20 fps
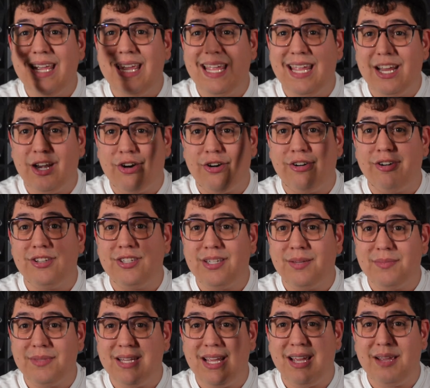It hurts
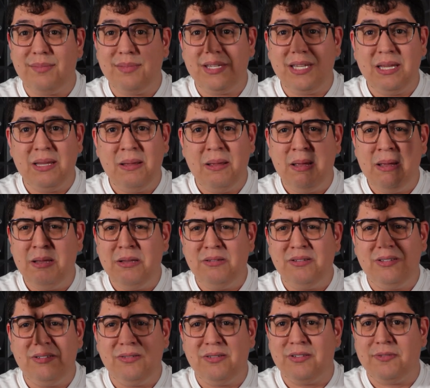sometimes.
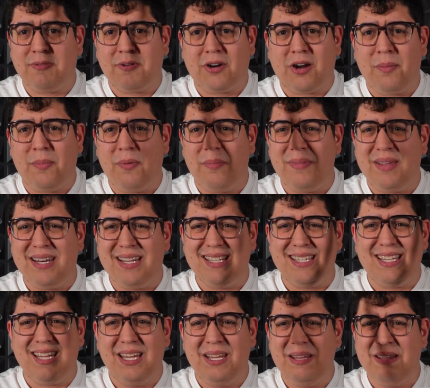Do this for a couple
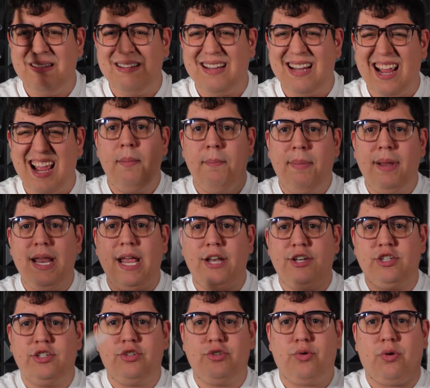minutes. But yeah,
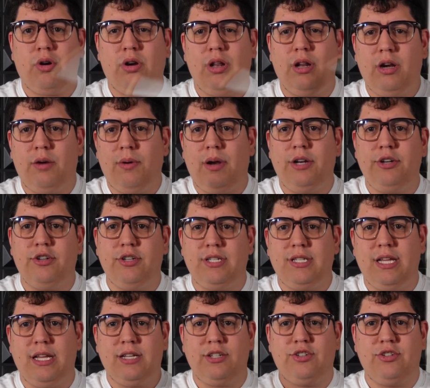just twirling around your
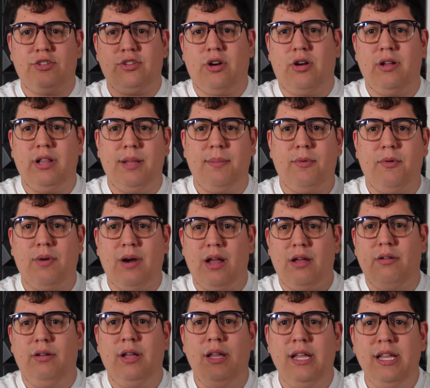sticks, just throwing them
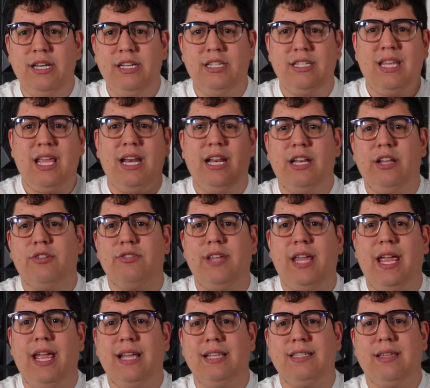around, just getting those
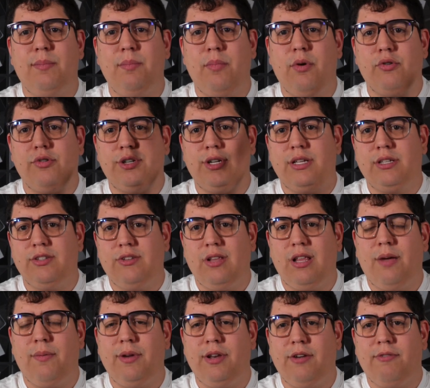hands in motion so
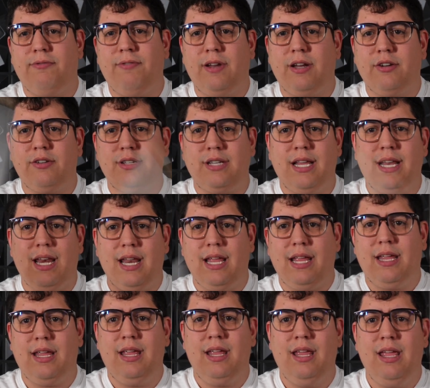that way your fingers can
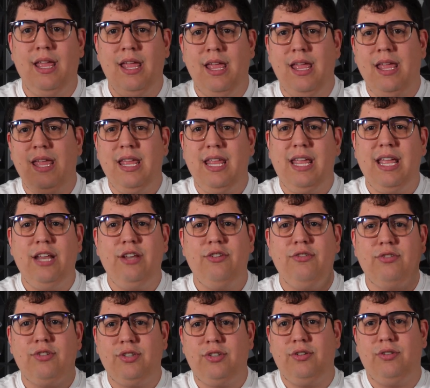like get
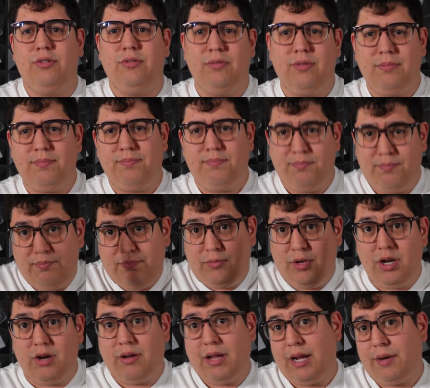used to,
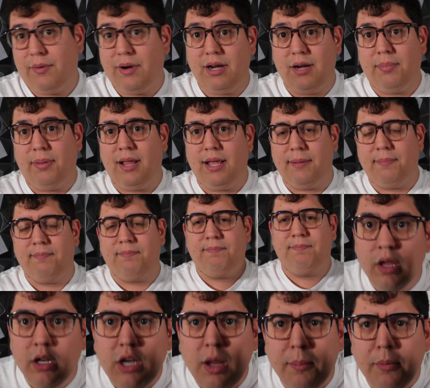getting ready to play.
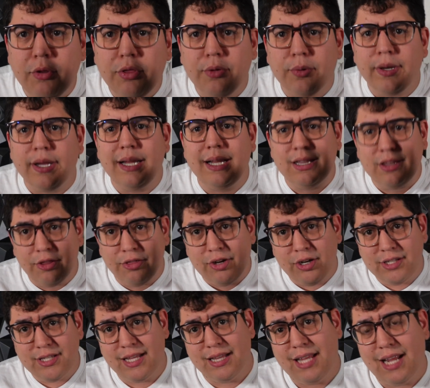Number 3, the
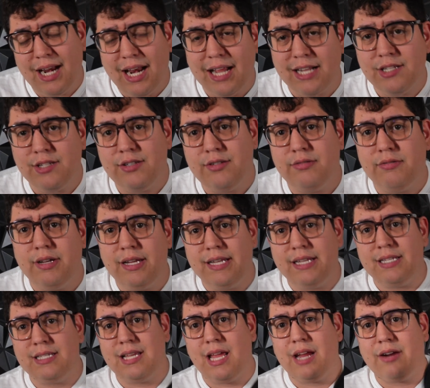third thing that I like to do
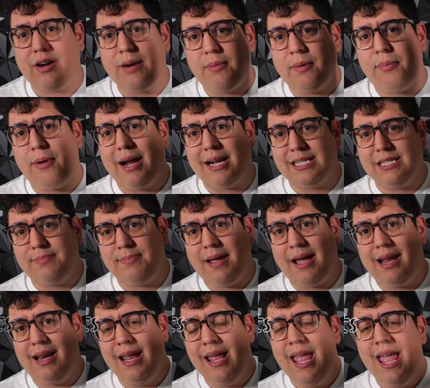is I grab a practice
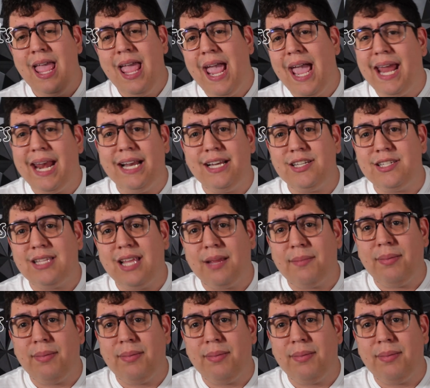pad and I just like